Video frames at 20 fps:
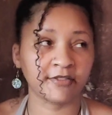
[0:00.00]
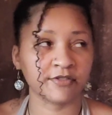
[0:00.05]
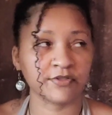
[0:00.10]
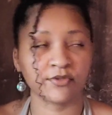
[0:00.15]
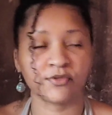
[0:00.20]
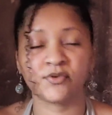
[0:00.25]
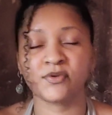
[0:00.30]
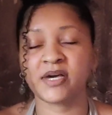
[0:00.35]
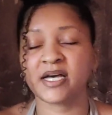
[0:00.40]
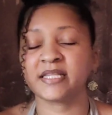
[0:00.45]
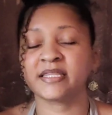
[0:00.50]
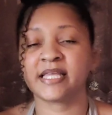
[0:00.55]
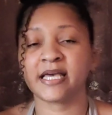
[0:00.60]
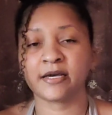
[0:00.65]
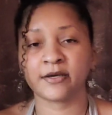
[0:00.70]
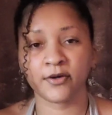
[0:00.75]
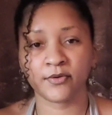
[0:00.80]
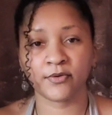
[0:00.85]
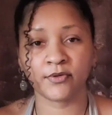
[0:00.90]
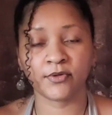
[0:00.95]
So you got
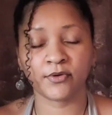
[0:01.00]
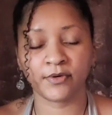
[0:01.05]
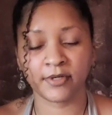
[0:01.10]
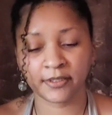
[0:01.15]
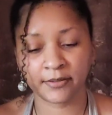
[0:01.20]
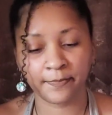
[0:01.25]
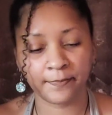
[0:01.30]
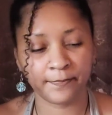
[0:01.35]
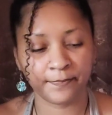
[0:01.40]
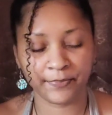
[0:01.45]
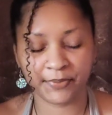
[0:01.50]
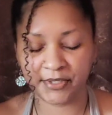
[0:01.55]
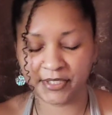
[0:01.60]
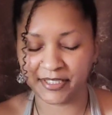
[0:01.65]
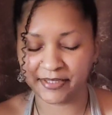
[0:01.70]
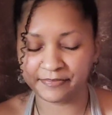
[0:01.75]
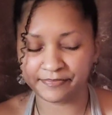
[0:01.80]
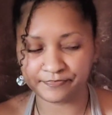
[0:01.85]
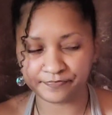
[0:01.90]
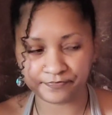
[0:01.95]
that going on.
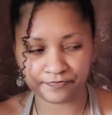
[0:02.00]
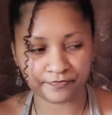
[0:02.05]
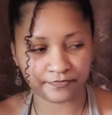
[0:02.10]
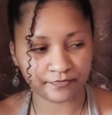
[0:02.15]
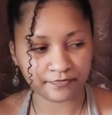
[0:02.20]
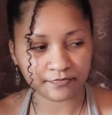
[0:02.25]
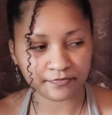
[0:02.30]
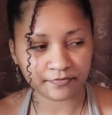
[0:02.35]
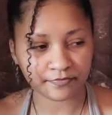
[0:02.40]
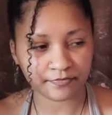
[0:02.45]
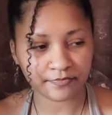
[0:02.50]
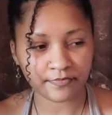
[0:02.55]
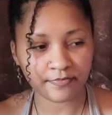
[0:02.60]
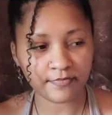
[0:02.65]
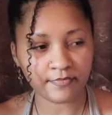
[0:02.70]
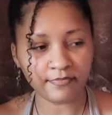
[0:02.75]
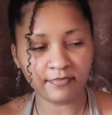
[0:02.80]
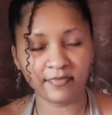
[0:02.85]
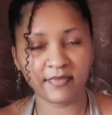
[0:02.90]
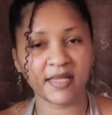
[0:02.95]
But
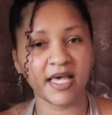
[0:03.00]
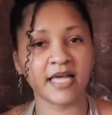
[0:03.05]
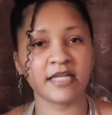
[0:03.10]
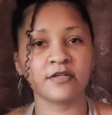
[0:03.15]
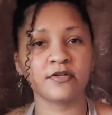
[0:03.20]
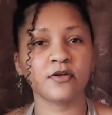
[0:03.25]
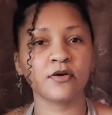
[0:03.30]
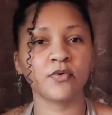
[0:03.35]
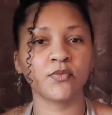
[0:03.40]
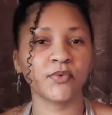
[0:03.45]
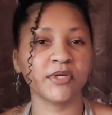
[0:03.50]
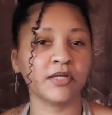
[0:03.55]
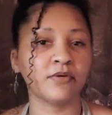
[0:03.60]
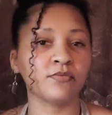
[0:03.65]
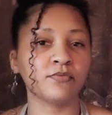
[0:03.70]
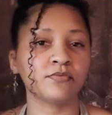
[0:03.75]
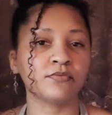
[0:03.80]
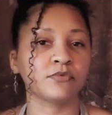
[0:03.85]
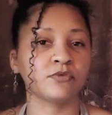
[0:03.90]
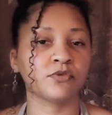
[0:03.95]
I don't know, we
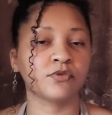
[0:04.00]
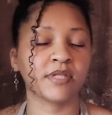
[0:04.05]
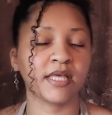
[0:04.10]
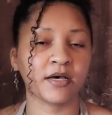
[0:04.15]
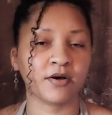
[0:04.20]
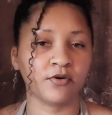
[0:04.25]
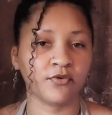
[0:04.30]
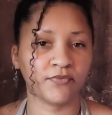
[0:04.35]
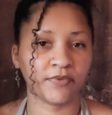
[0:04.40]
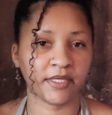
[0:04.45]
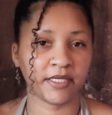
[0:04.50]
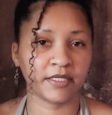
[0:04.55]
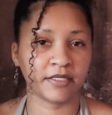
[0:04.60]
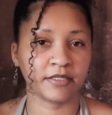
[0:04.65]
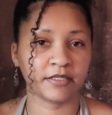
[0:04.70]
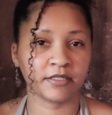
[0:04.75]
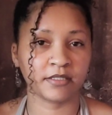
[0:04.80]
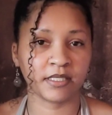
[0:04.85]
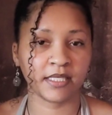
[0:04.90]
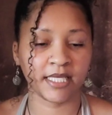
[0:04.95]
don't do that over
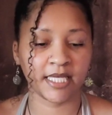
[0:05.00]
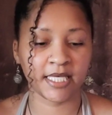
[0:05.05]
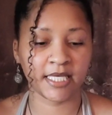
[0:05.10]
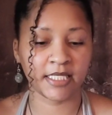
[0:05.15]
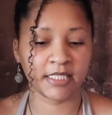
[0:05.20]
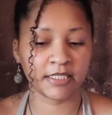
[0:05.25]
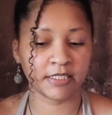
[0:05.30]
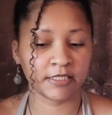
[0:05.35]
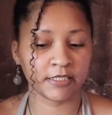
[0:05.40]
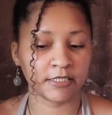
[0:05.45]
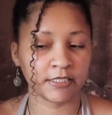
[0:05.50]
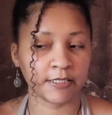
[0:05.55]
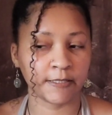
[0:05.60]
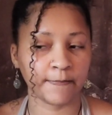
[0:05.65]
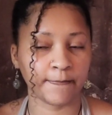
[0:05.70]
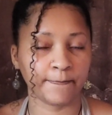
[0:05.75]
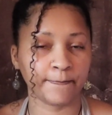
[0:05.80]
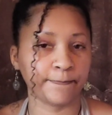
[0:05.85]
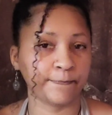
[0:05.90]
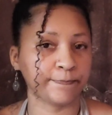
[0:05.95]
here. And
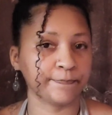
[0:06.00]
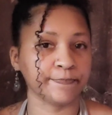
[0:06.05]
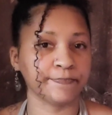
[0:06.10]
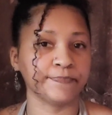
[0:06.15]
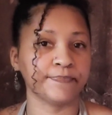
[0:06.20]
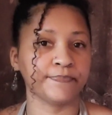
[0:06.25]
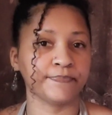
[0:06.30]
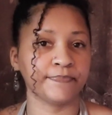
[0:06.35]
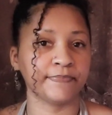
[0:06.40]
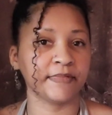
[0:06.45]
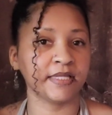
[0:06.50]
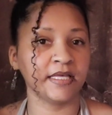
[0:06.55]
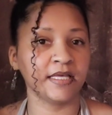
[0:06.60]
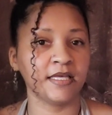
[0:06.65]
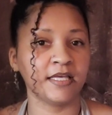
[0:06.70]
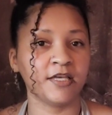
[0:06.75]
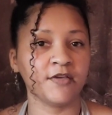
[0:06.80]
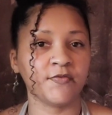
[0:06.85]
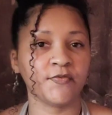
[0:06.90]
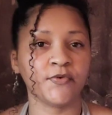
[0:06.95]

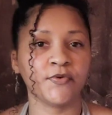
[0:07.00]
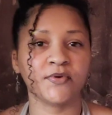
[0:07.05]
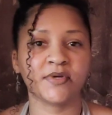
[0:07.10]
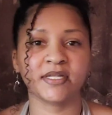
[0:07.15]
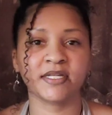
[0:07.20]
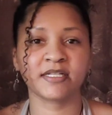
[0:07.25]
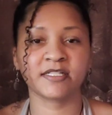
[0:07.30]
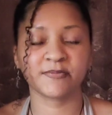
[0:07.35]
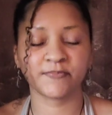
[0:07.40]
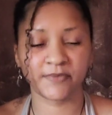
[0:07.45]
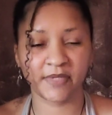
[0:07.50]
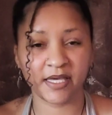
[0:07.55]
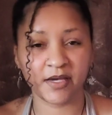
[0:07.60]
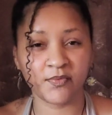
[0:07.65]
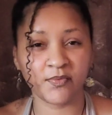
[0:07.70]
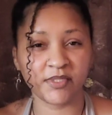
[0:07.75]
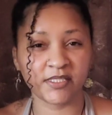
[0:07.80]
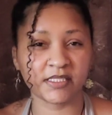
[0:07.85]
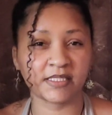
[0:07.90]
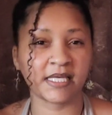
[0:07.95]
if you can explain
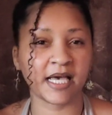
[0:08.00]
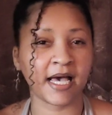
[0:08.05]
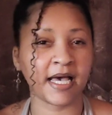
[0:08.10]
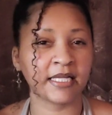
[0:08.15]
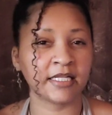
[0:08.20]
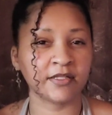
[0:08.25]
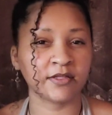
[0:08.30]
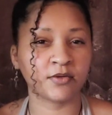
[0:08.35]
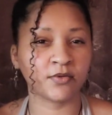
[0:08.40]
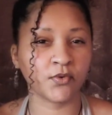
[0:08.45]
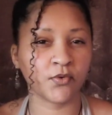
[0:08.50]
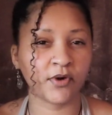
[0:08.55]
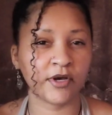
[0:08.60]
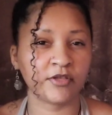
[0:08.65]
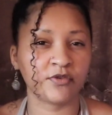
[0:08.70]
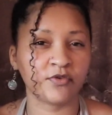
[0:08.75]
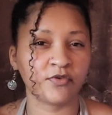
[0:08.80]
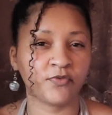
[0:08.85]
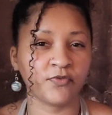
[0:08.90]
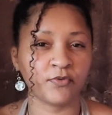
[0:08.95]
what side of the coin
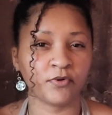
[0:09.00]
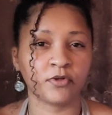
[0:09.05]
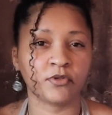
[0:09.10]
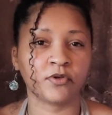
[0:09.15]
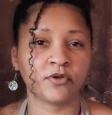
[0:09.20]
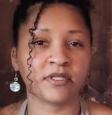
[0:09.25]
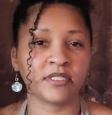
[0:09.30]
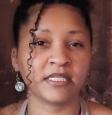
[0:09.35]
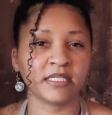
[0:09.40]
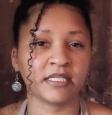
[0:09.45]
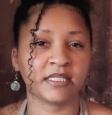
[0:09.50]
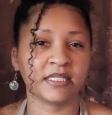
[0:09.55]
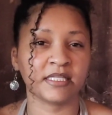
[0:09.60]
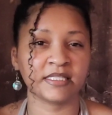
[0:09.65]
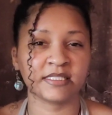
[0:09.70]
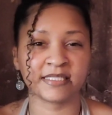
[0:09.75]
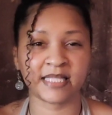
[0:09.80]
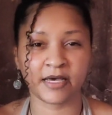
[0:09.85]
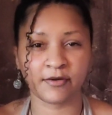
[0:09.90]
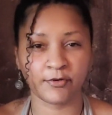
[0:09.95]
you fall on in
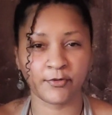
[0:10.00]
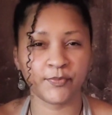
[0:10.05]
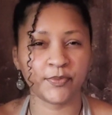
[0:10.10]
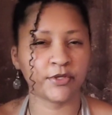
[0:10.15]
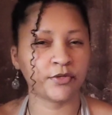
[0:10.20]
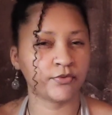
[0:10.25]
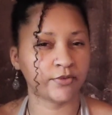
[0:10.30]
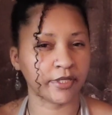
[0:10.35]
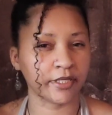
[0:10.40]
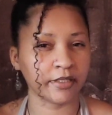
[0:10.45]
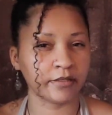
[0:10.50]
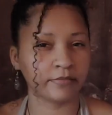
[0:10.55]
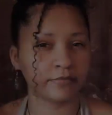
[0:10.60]
this, that would be great.